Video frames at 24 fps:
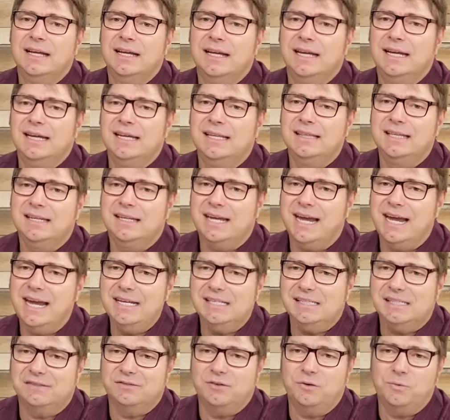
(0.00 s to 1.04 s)
In the
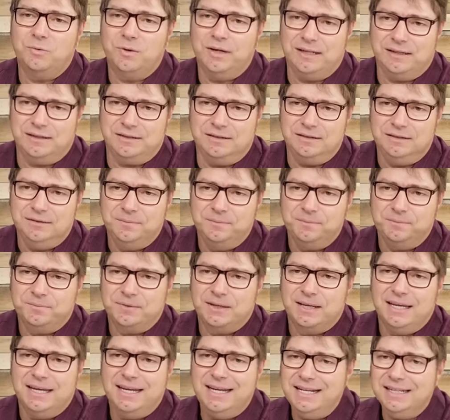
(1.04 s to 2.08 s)
case of a will,
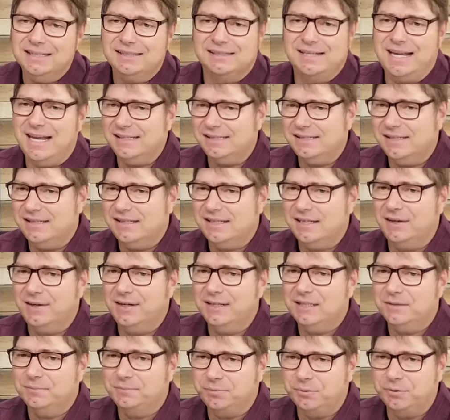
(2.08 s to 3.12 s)
it is
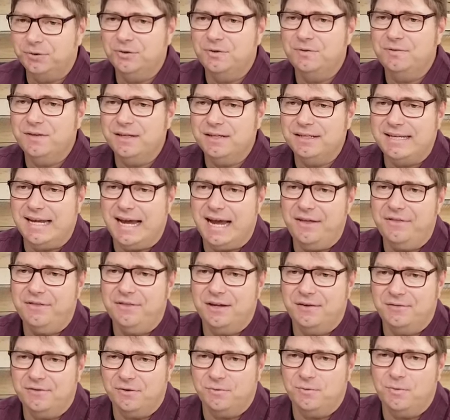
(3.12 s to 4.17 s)
necessary to prove the death
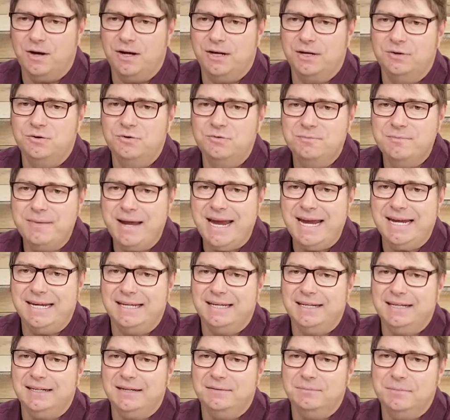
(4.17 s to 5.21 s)
of the one who made
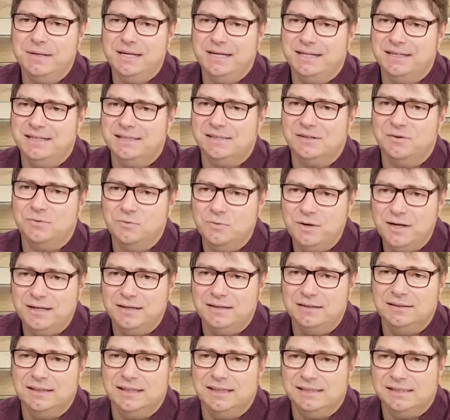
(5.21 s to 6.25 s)
it, because a
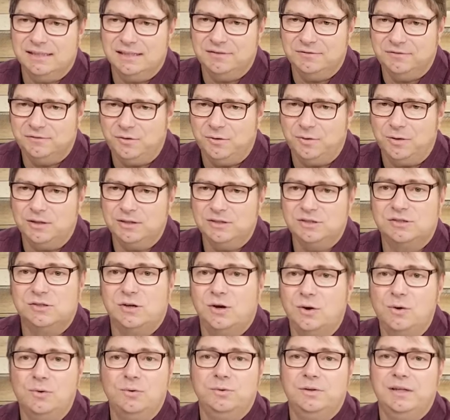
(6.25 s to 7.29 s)
will is in force
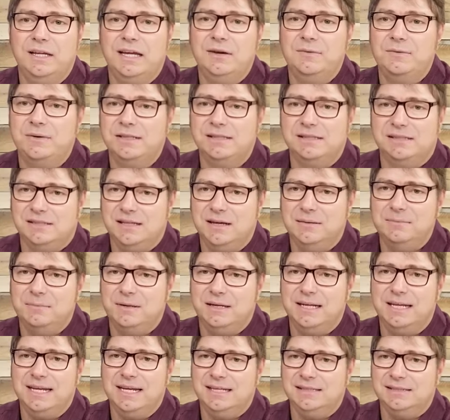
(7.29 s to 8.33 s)
only when
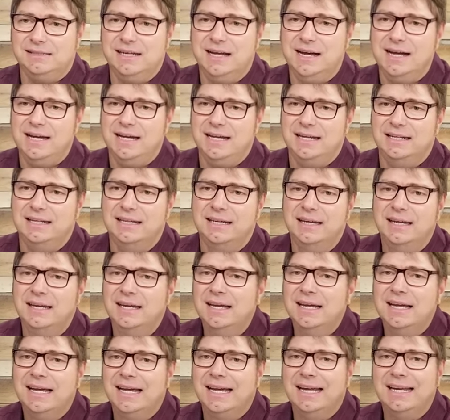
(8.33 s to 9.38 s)
somebody has died.
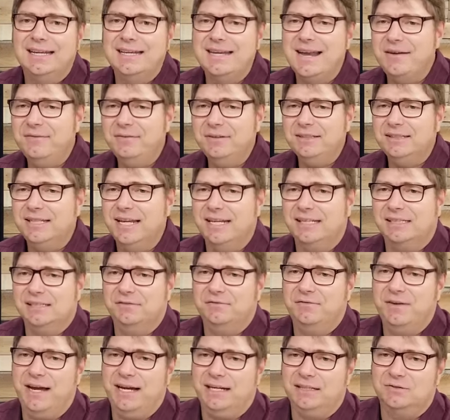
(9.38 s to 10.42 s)
It never takes
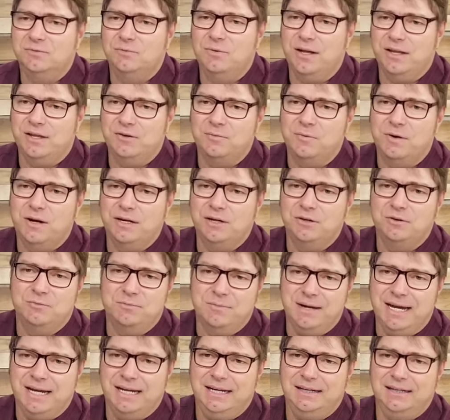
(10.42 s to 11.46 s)
effect while the one who
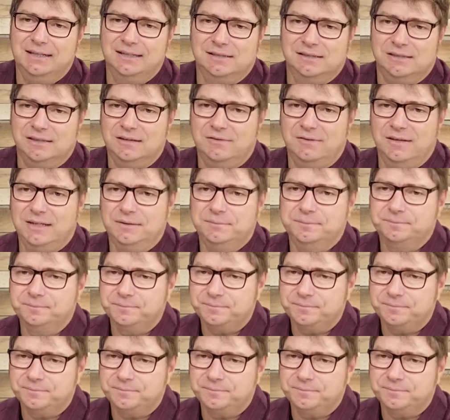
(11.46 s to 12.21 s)
made it is living.